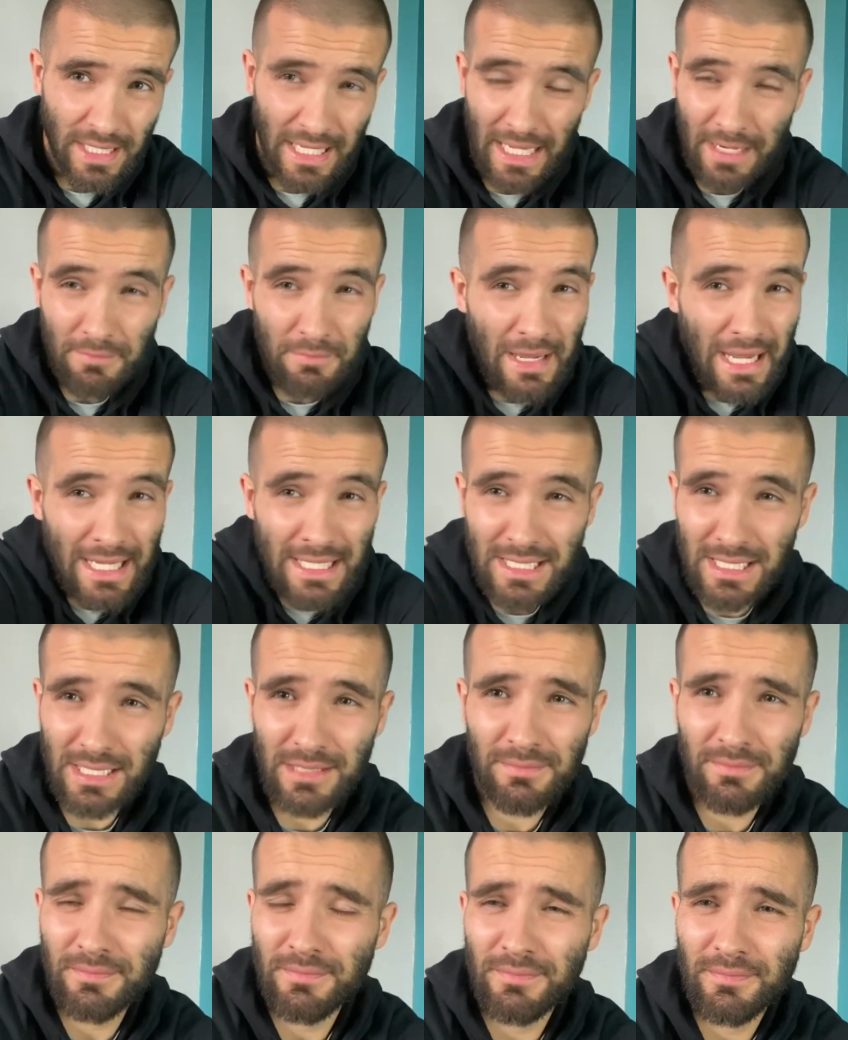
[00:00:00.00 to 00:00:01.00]
and ask
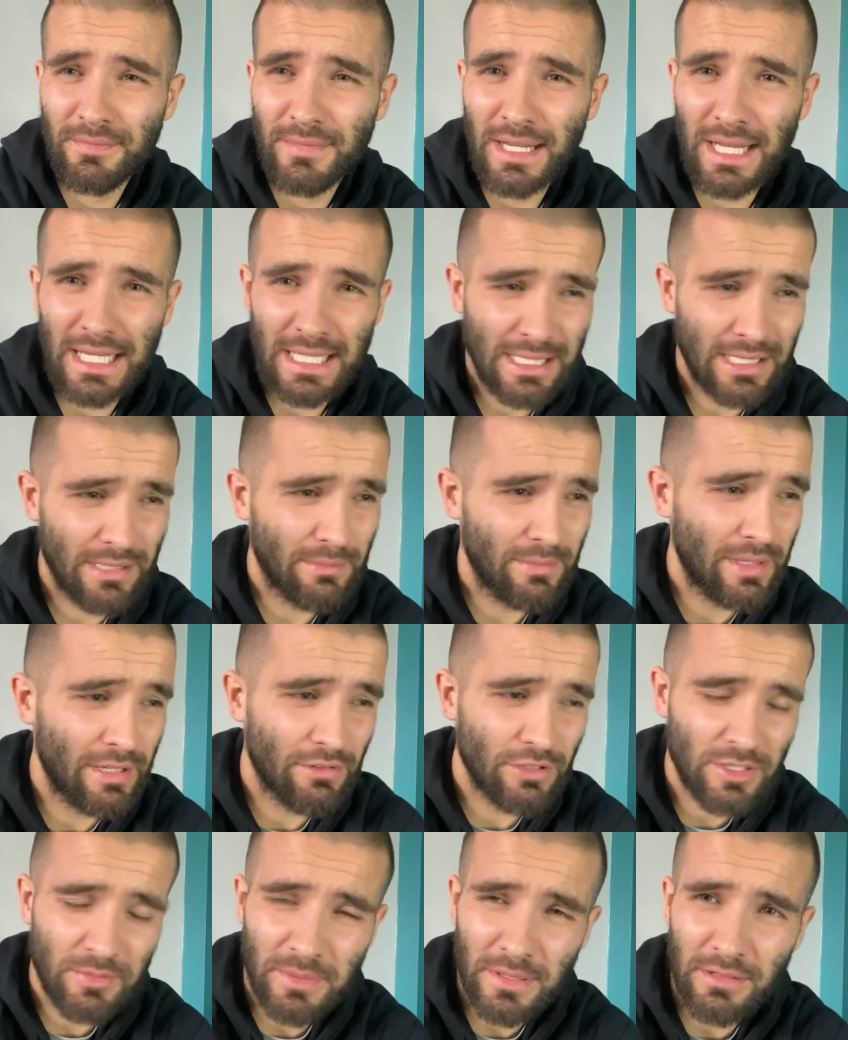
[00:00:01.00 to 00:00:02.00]
them their
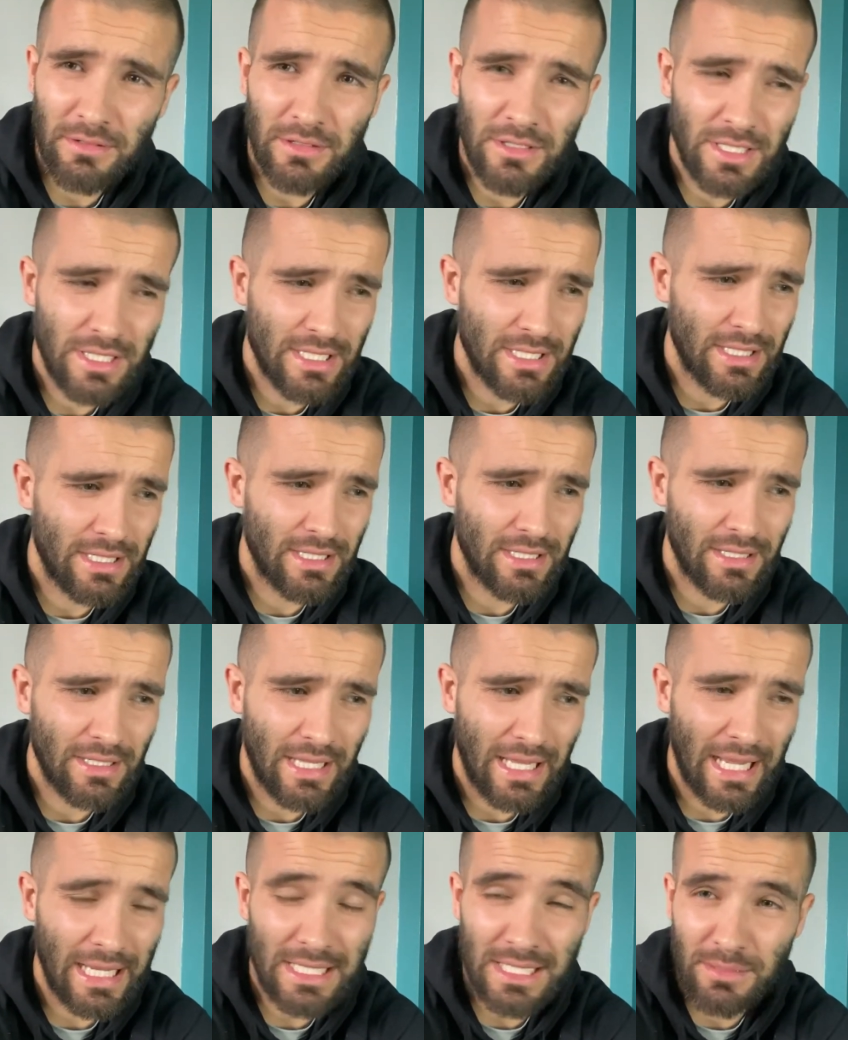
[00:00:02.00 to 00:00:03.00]
experience,
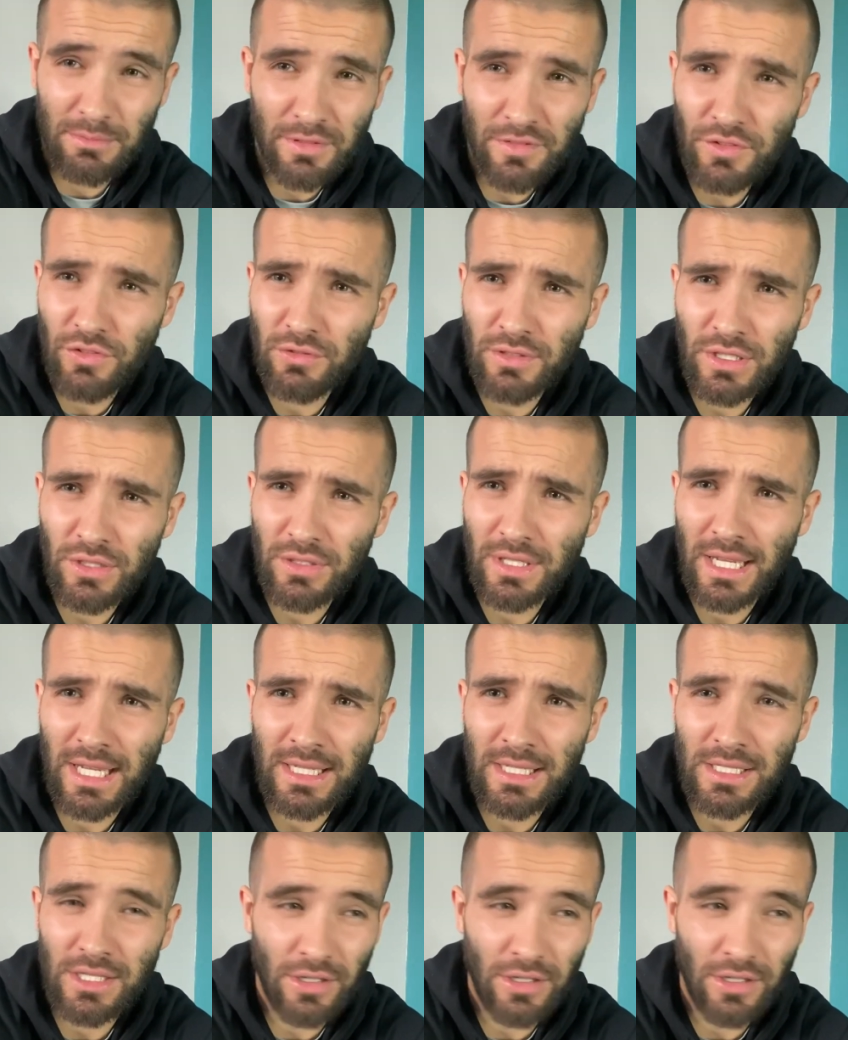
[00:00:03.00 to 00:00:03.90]
ask them if you're in good hands.